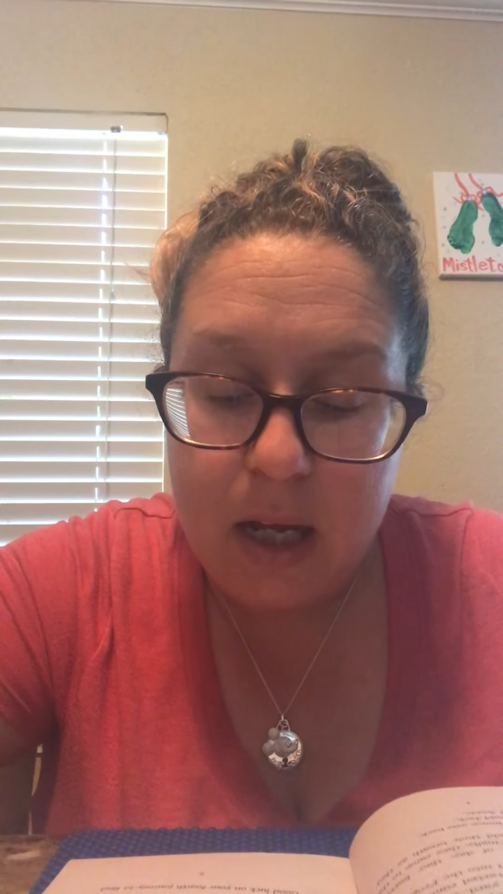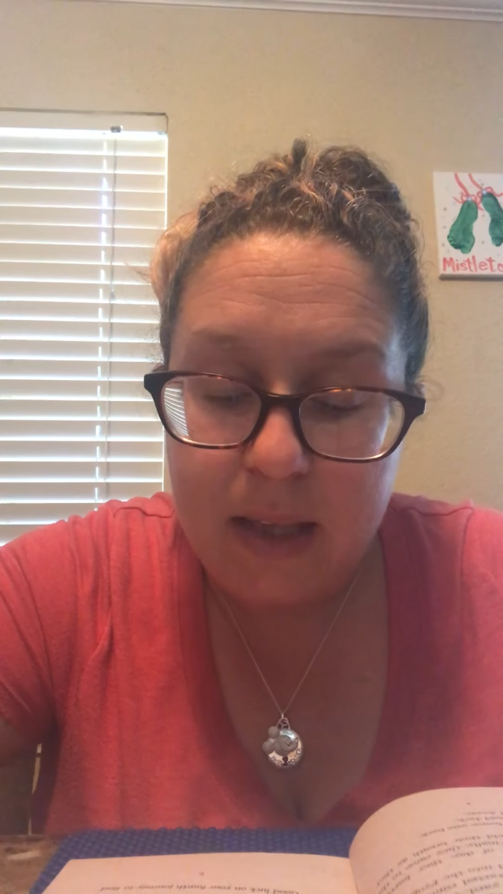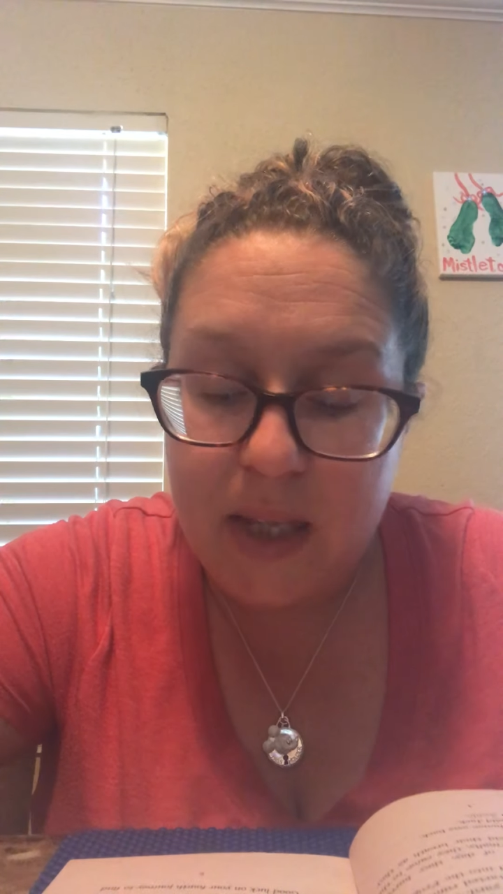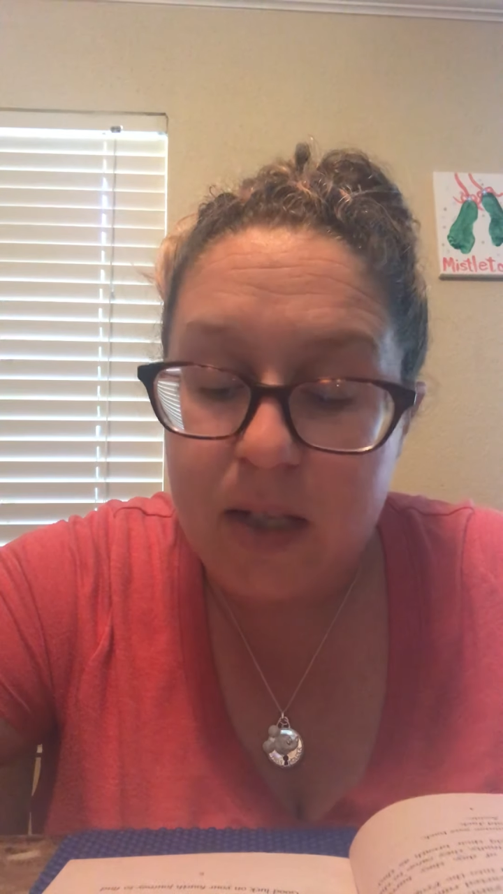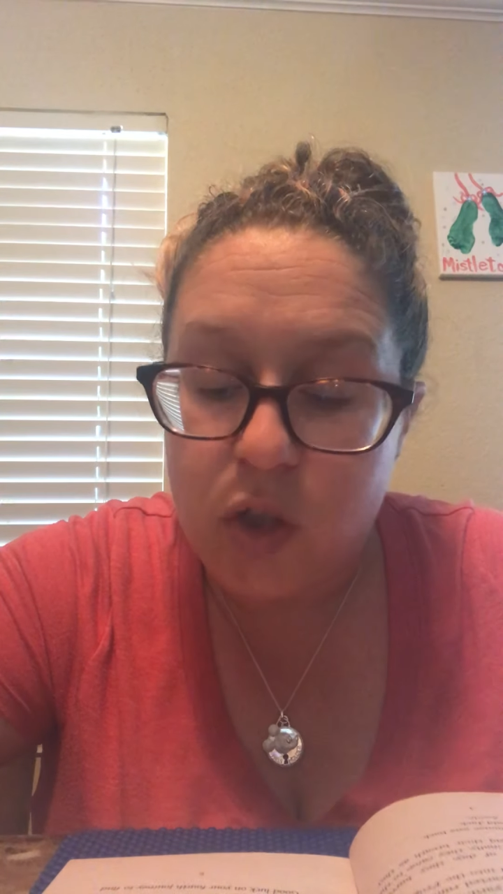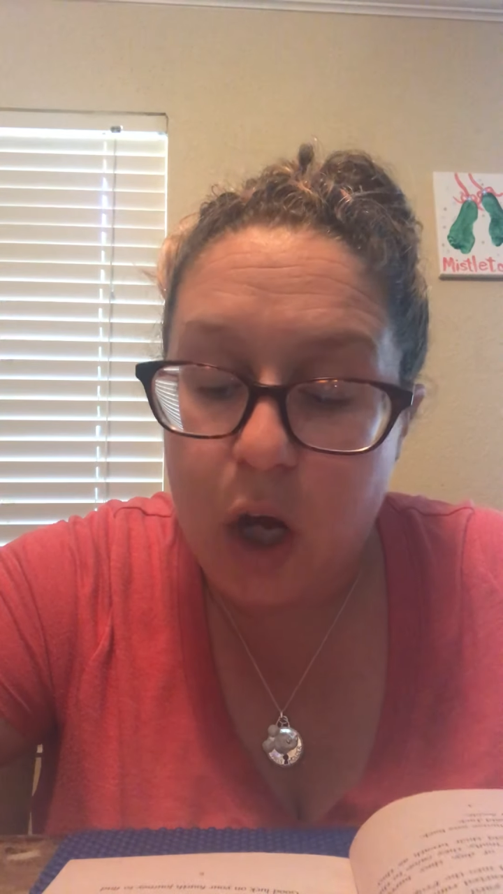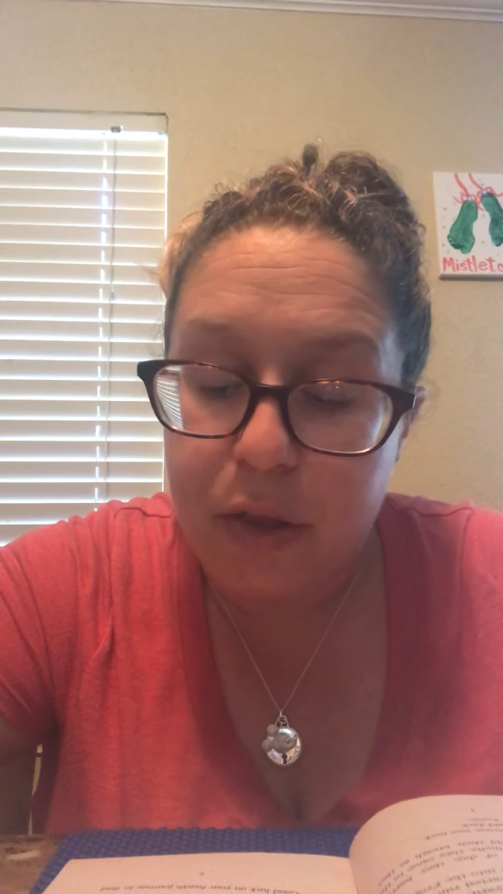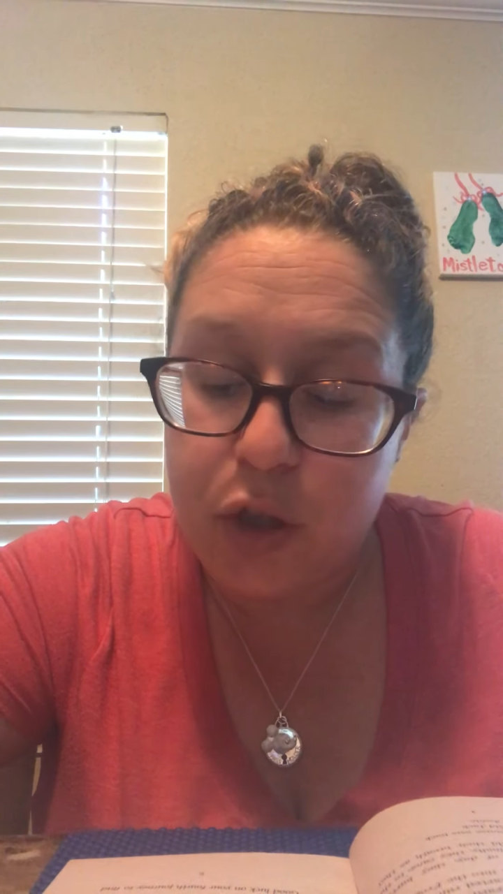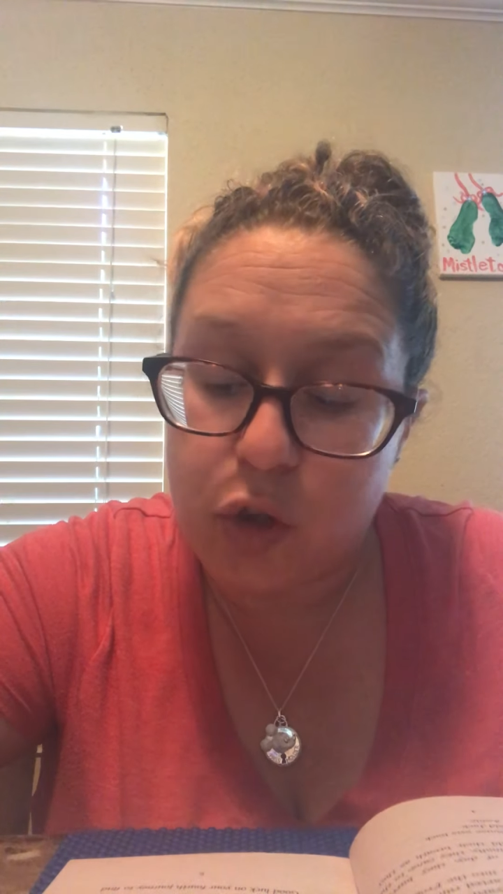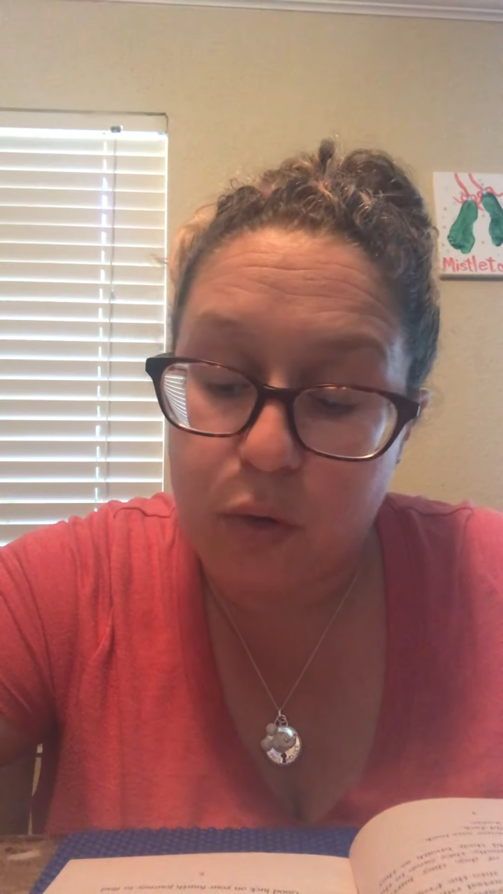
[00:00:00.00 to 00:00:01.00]
They saw
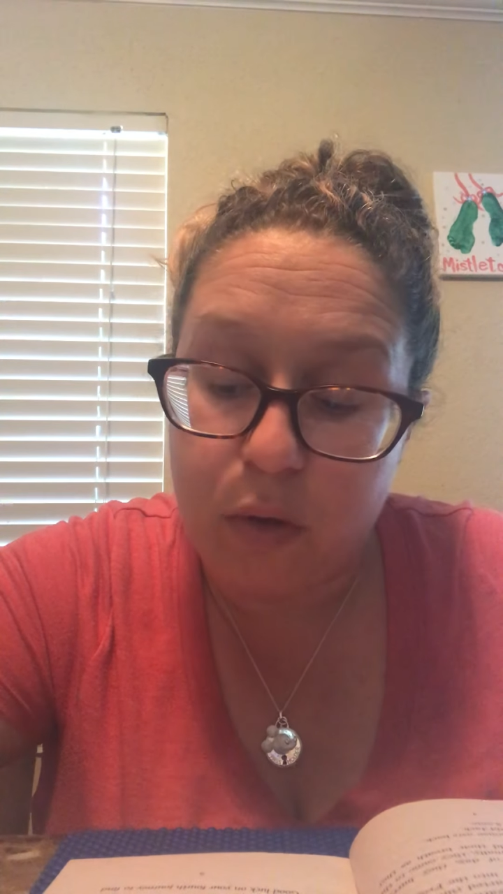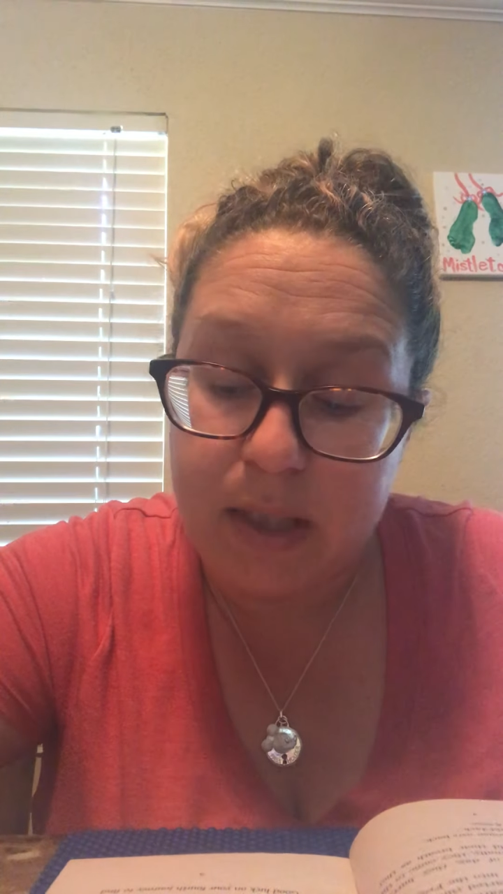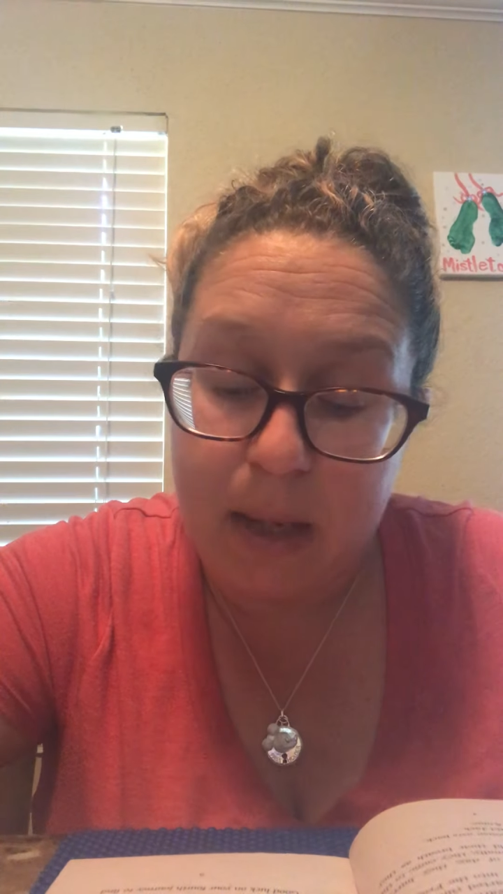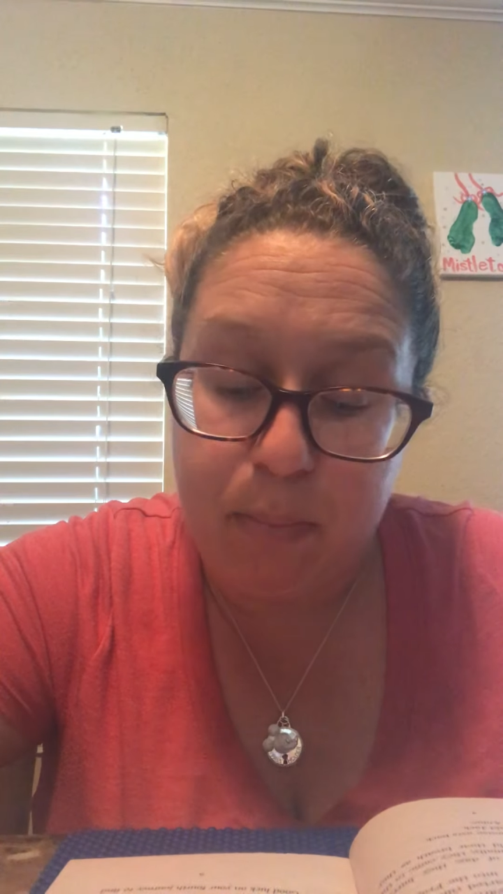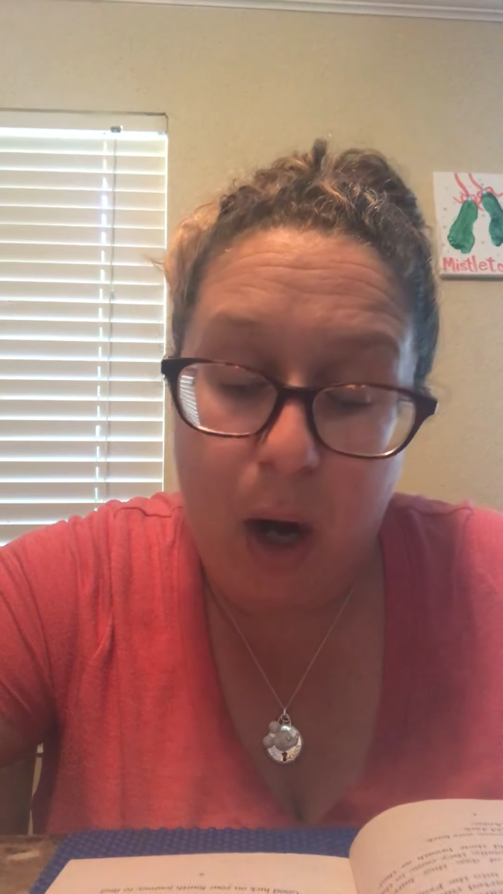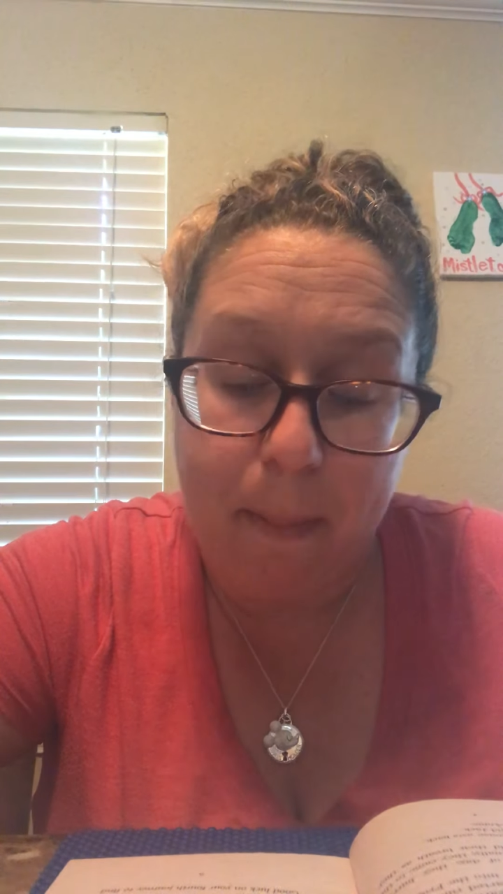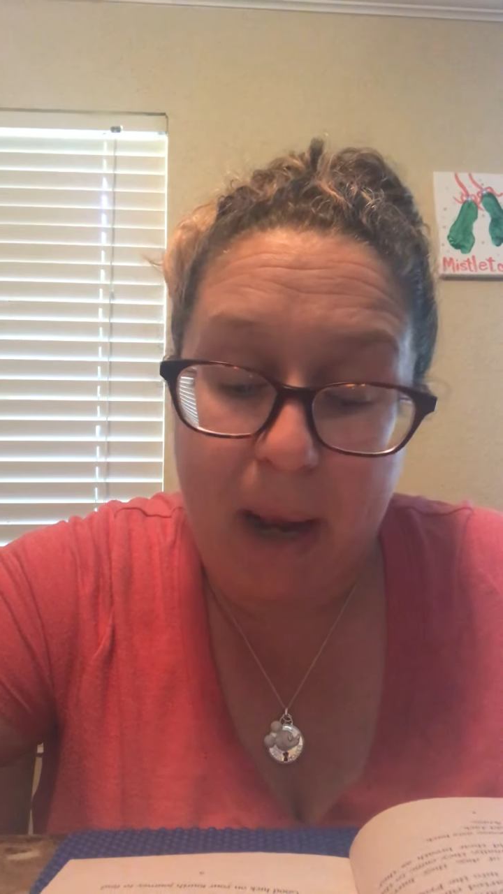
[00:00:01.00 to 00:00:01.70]
the scrolls they brought